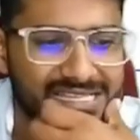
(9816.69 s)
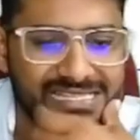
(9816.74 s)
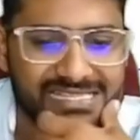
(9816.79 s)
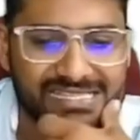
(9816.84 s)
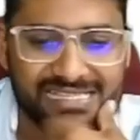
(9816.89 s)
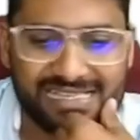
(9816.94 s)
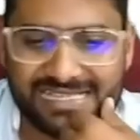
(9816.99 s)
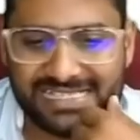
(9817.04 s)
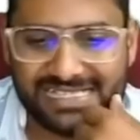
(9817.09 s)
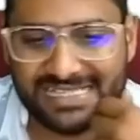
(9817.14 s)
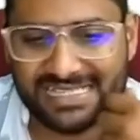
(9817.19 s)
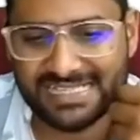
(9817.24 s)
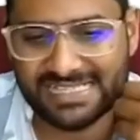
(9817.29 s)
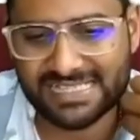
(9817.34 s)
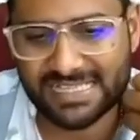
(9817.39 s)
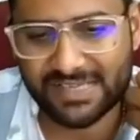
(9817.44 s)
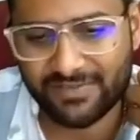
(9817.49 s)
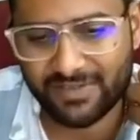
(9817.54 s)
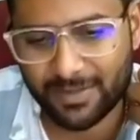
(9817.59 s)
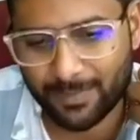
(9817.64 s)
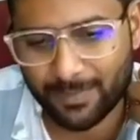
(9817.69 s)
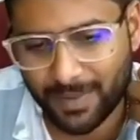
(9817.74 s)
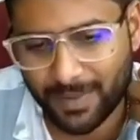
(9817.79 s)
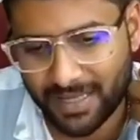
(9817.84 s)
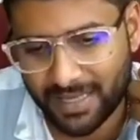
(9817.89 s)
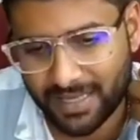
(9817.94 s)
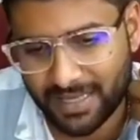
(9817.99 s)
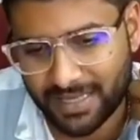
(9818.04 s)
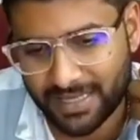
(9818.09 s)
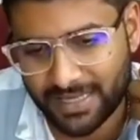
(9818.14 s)
67
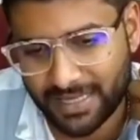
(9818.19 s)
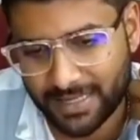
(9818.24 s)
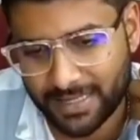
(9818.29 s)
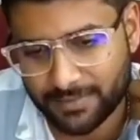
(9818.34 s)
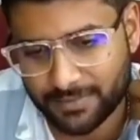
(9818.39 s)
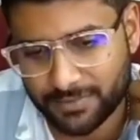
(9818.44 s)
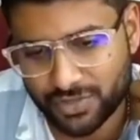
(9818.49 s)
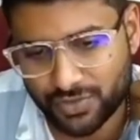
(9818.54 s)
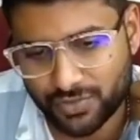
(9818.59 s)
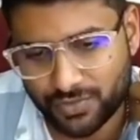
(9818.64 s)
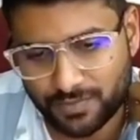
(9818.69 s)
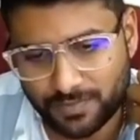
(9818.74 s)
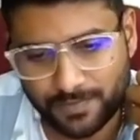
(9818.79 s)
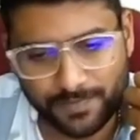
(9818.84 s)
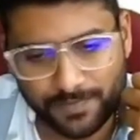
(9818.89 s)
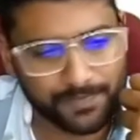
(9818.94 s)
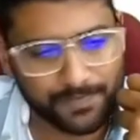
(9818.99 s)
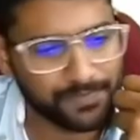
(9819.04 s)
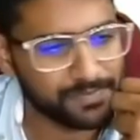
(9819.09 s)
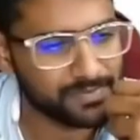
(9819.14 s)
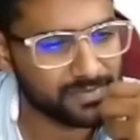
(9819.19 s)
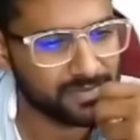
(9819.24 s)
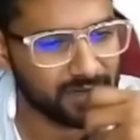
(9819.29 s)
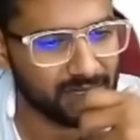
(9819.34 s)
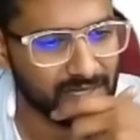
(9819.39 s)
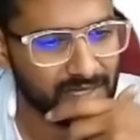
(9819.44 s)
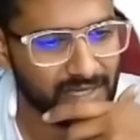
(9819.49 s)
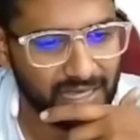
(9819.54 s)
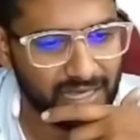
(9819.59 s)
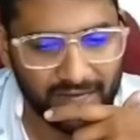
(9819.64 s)
play game 2
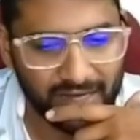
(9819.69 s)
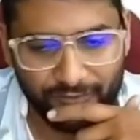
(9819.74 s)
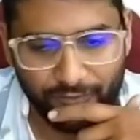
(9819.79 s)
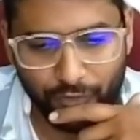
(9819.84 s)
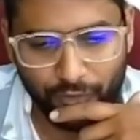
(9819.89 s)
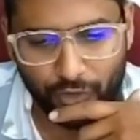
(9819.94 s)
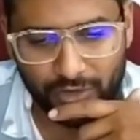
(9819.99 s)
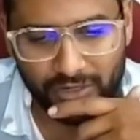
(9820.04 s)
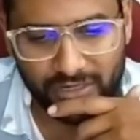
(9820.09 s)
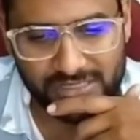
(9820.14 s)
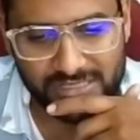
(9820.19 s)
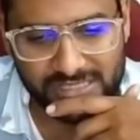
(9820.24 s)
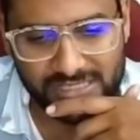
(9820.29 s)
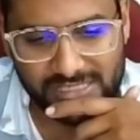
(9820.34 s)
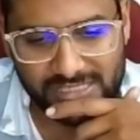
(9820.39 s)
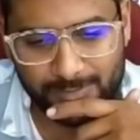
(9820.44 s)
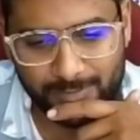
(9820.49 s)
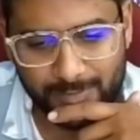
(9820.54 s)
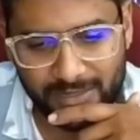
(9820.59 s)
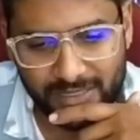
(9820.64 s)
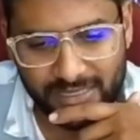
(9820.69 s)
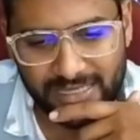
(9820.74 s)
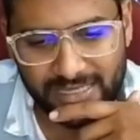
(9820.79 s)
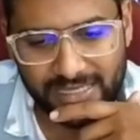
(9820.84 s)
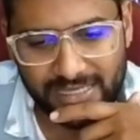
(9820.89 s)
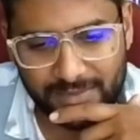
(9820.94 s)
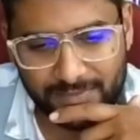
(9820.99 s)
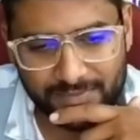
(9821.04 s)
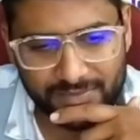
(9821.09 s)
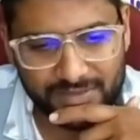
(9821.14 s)
and 46 play
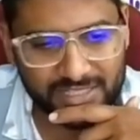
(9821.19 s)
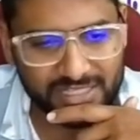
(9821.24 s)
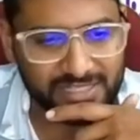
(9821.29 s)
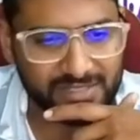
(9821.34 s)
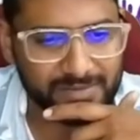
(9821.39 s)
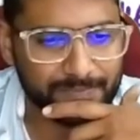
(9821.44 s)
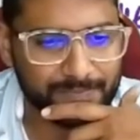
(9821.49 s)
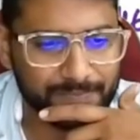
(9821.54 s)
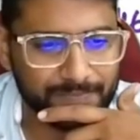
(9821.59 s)
game 3.